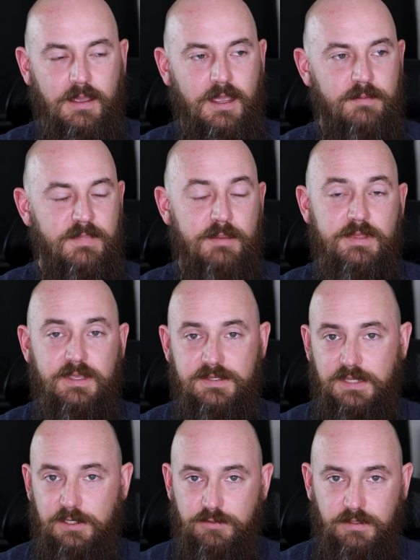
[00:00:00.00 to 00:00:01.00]
Maybe they
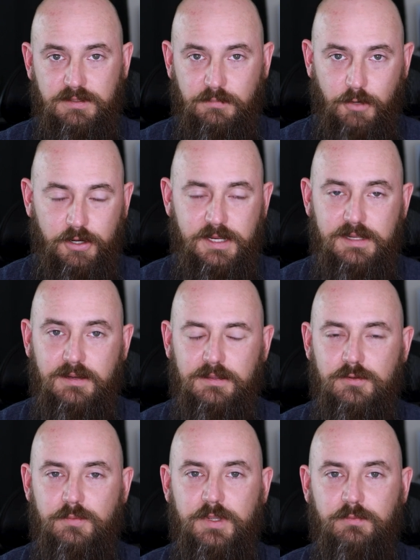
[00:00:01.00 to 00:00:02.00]
saturate the market a
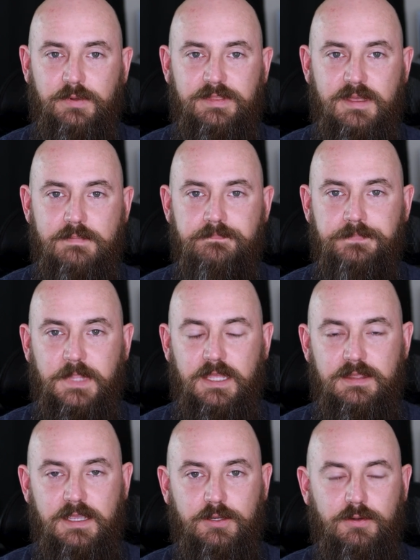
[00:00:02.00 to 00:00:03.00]
little bit with them
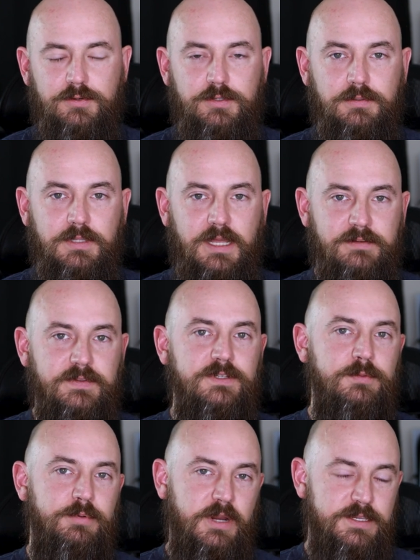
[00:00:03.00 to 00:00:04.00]
and they go to a lot of
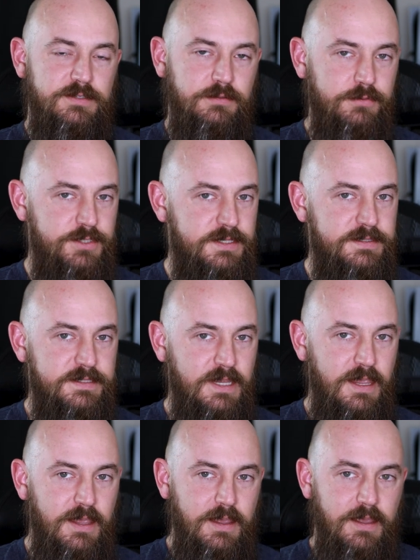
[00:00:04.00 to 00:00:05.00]
enterprise solutions.
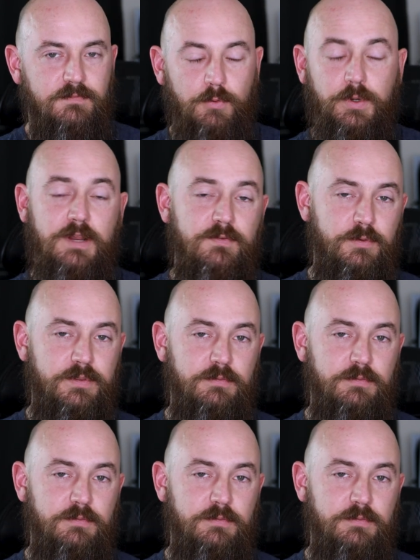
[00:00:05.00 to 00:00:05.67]
For whatever